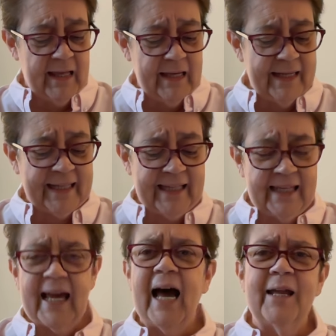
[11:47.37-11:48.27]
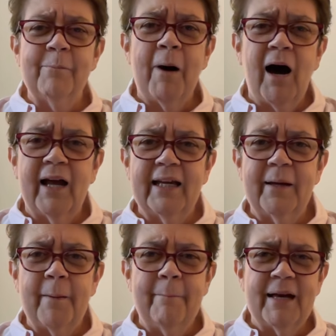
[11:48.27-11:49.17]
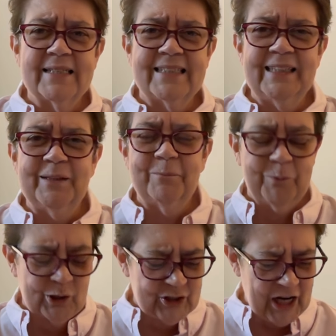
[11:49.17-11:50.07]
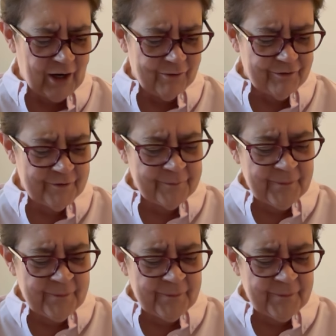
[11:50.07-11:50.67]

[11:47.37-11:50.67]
Nikki at My Messy Bookshelf,